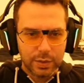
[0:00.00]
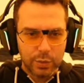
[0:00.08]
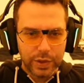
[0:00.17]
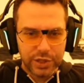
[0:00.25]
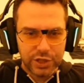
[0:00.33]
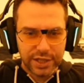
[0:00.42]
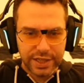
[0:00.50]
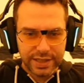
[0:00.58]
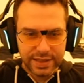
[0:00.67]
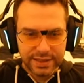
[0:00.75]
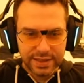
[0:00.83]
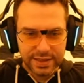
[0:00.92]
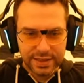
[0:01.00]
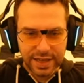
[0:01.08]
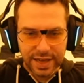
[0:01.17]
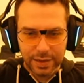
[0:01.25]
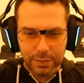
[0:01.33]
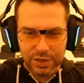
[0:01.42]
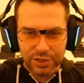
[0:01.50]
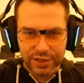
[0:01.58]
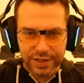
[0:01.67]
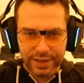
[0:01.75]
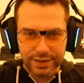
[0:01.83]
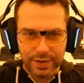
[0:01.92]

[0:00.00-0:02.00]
Witch King. Is it a tank Witch King?